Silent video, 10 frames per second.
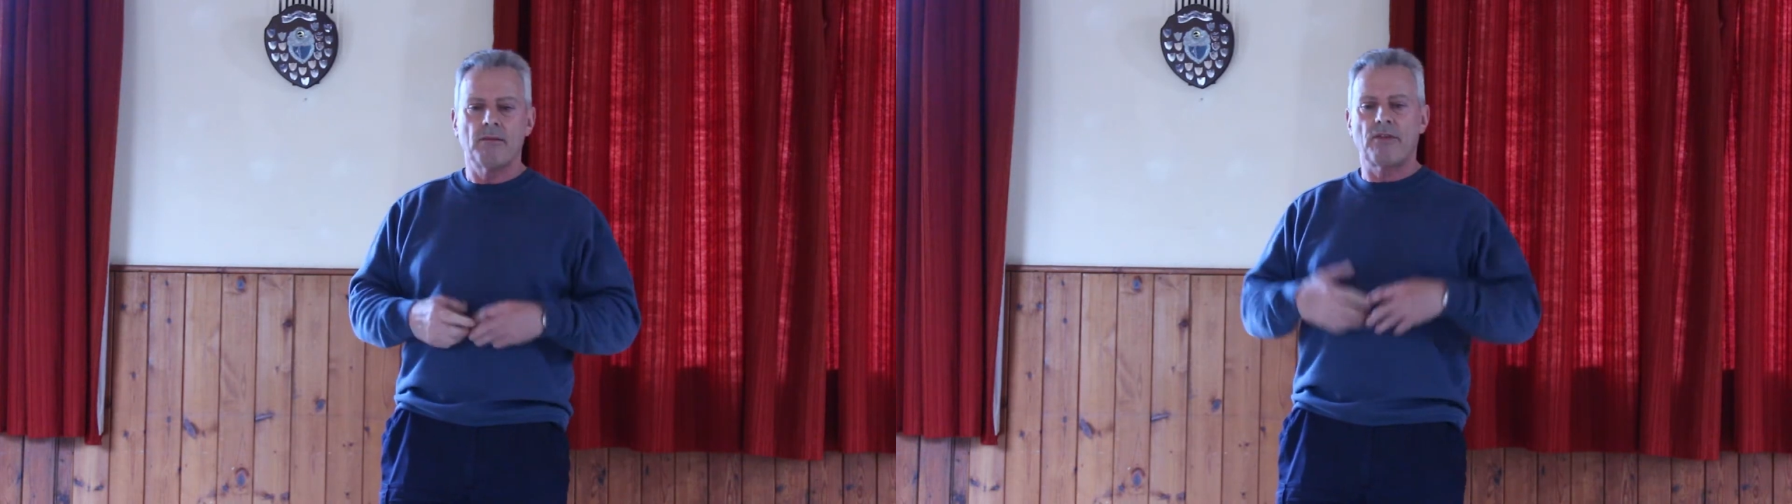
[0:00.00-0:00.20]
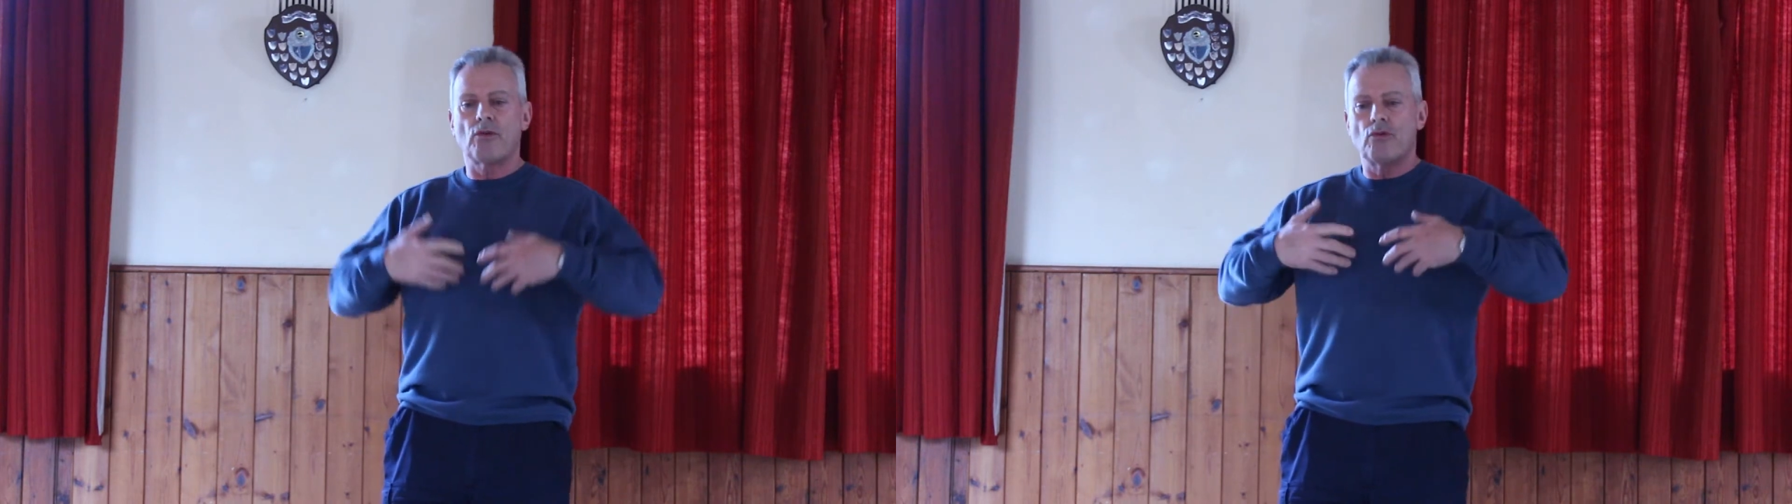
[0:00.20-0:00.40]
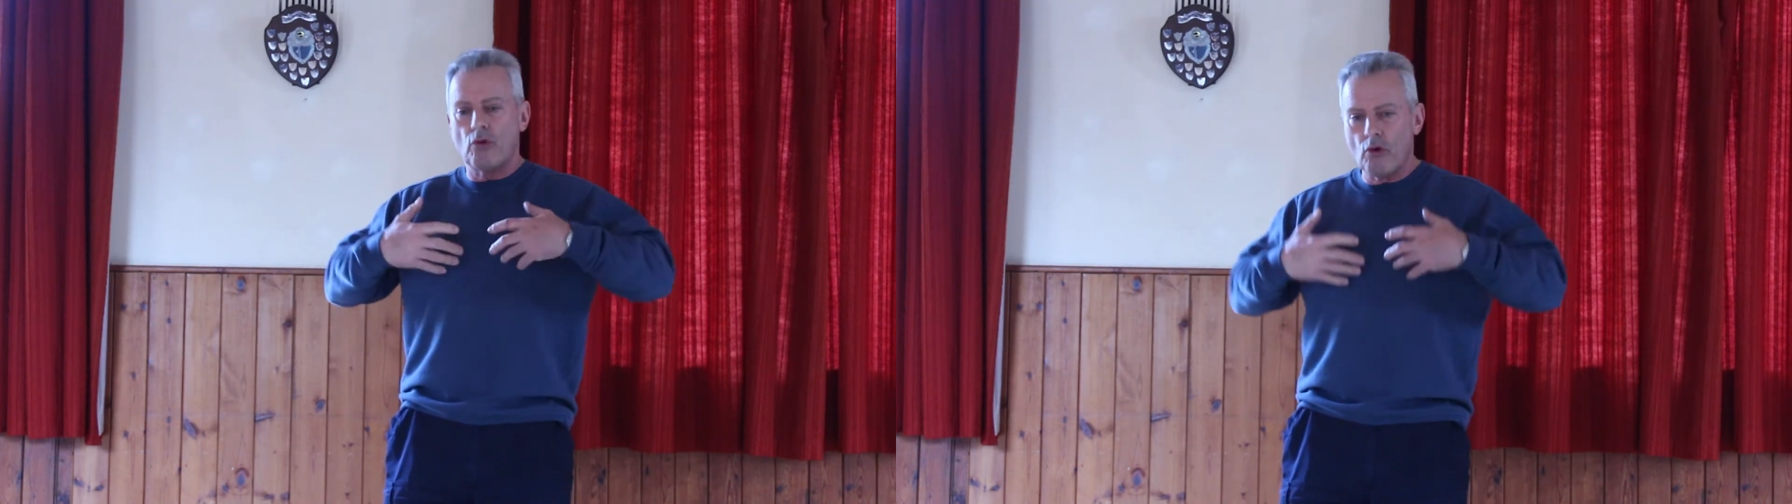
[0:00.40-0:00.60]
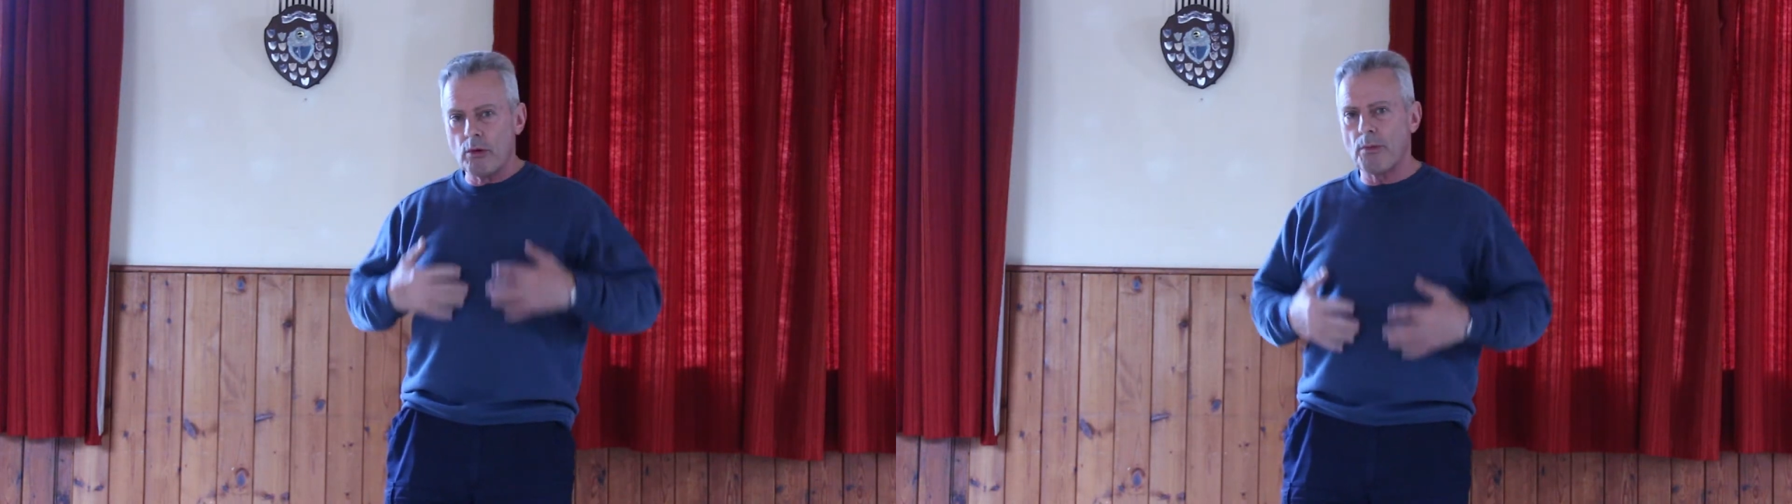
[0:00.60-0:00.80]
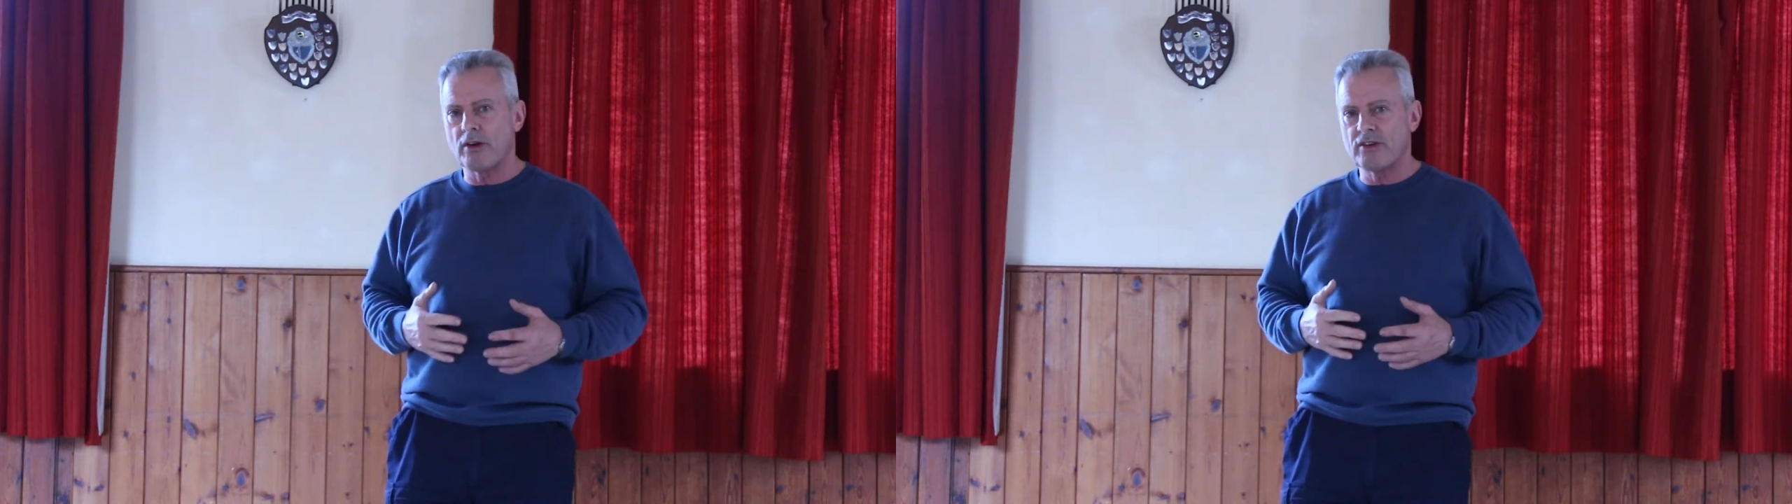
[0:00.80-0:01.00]
But if you're
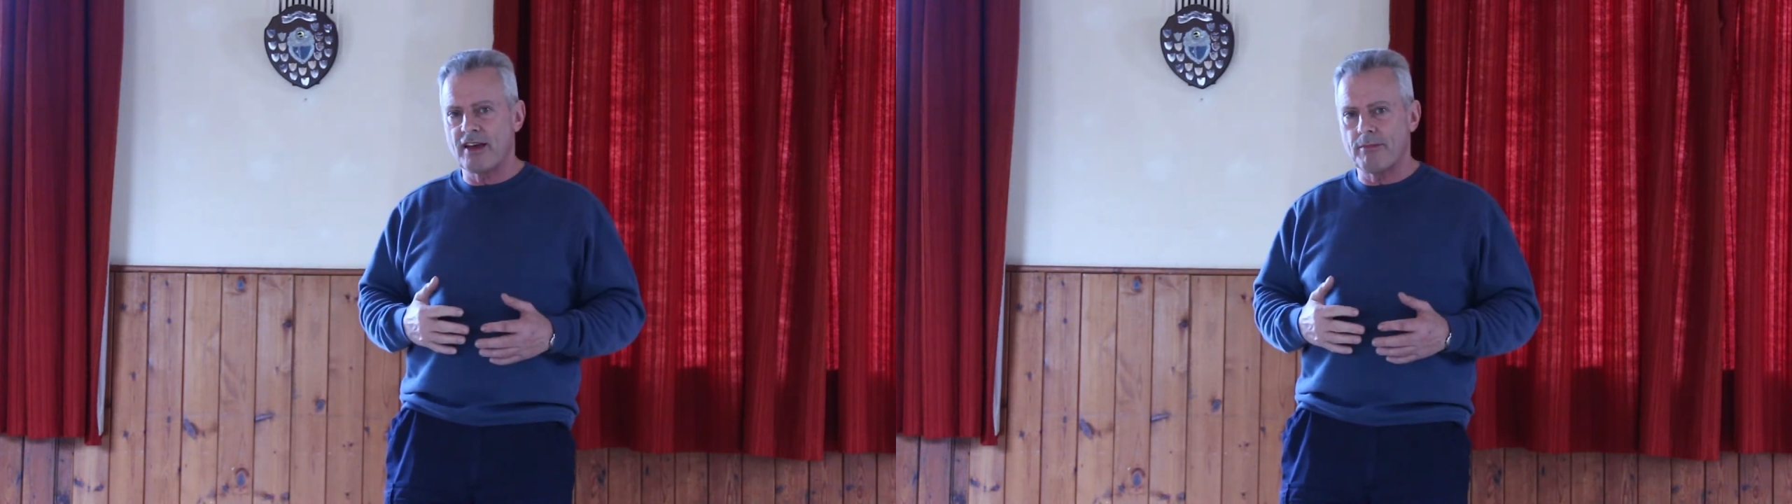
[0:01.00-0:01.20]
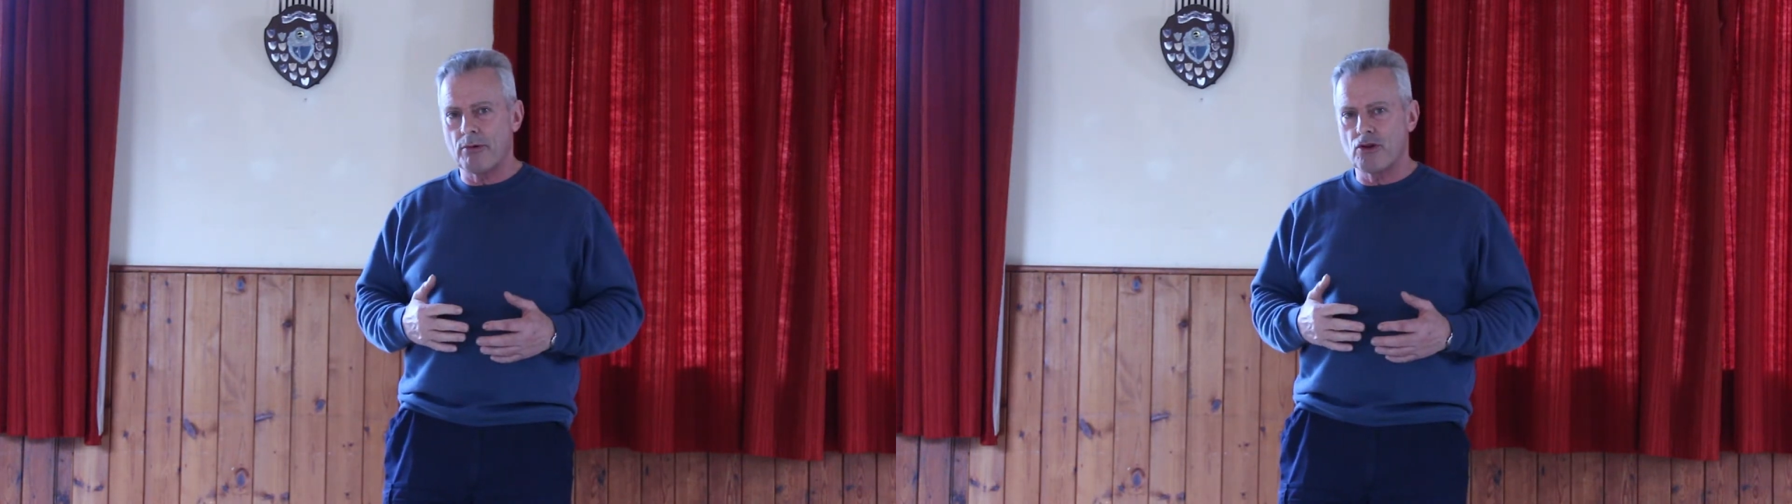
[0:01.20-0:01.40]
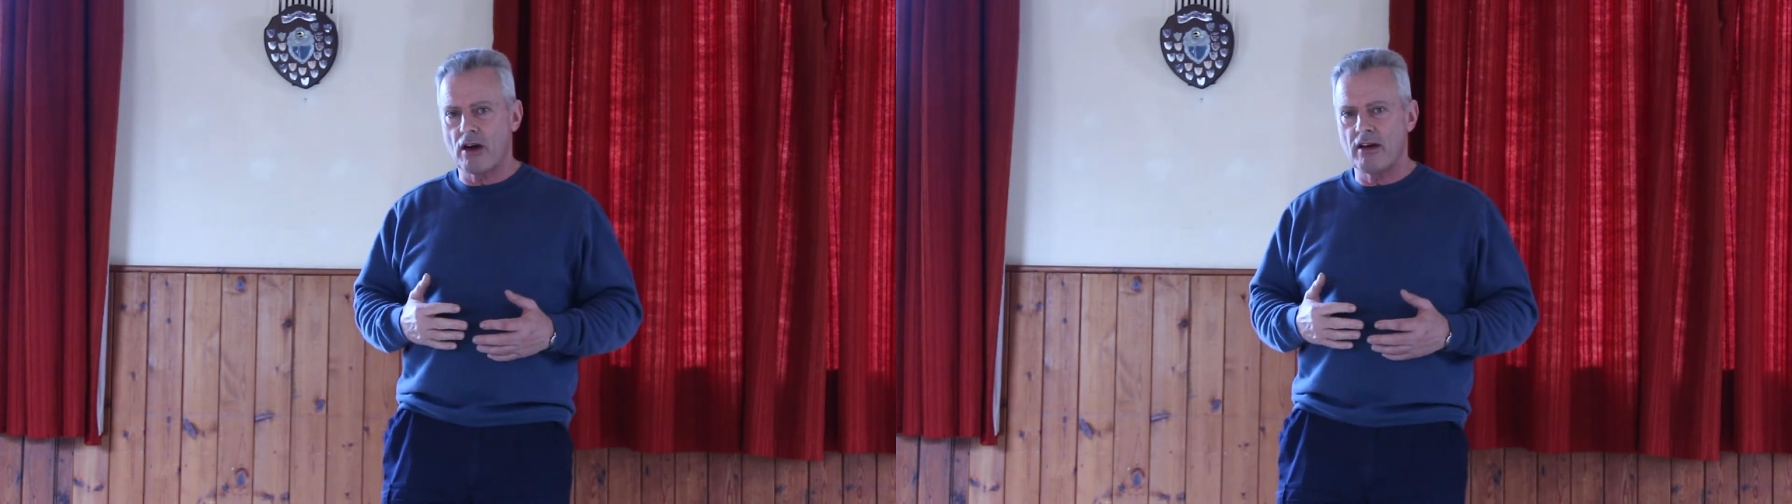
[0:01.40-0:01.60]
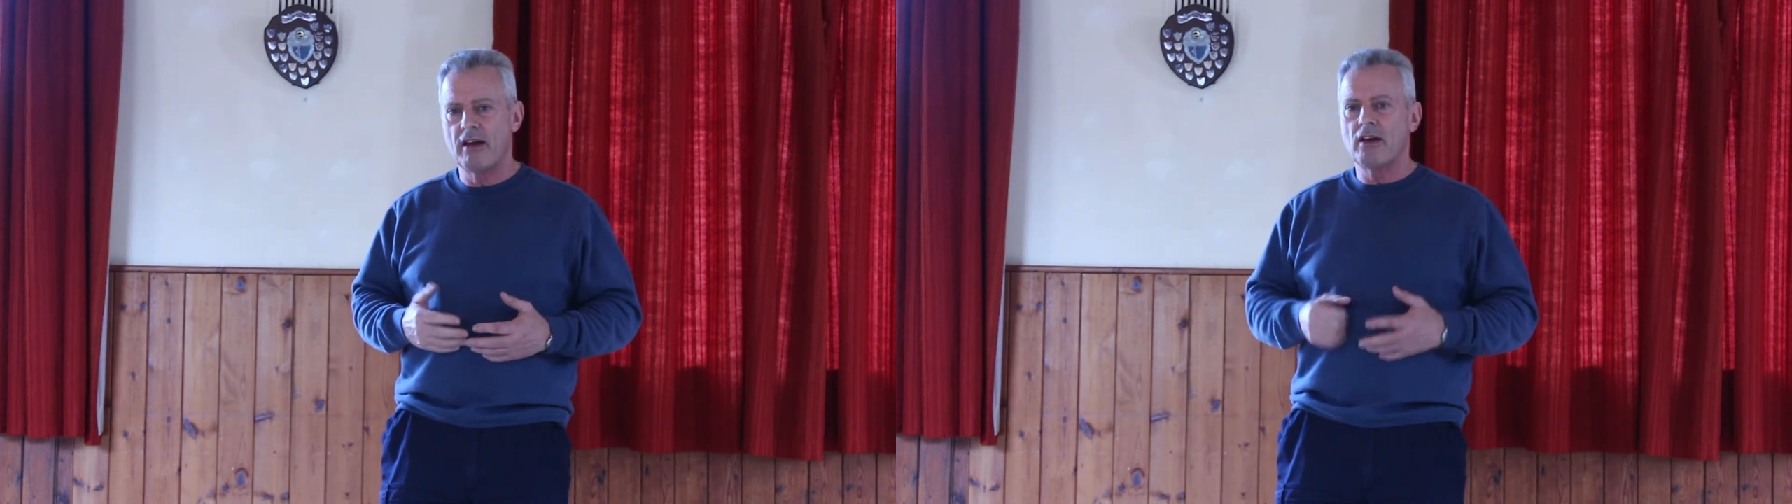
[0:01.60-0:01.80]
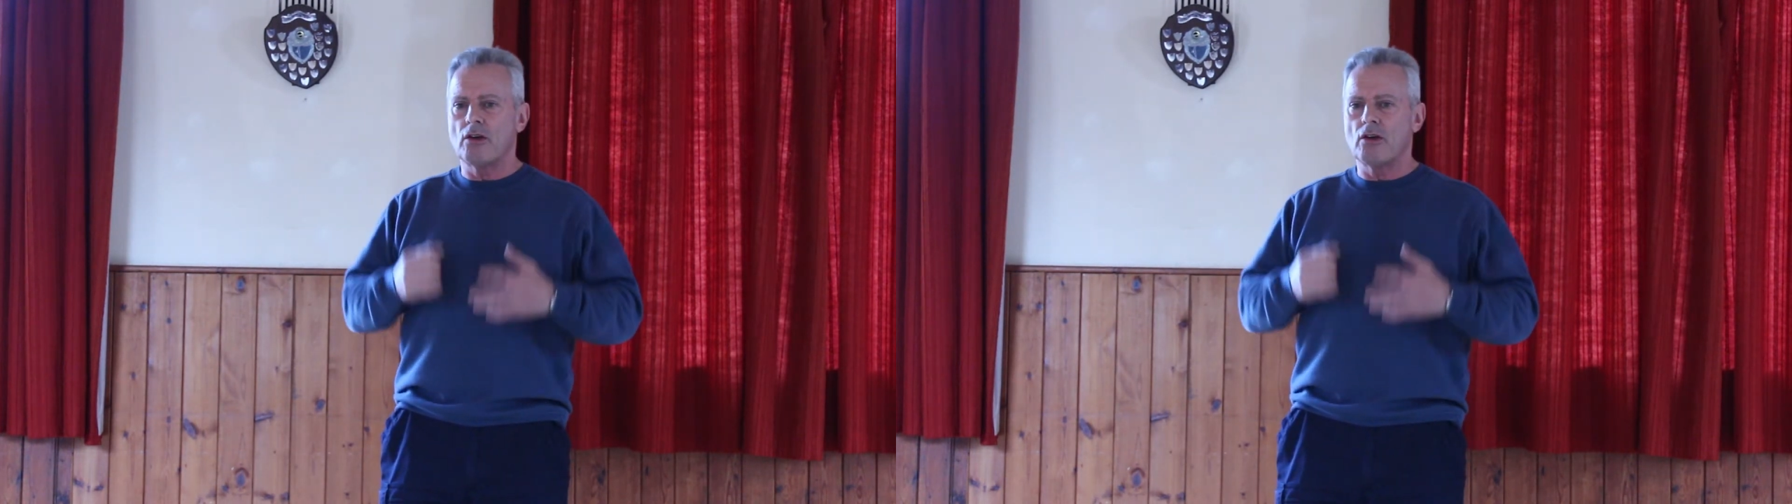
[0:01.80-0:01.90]
normal body temperature,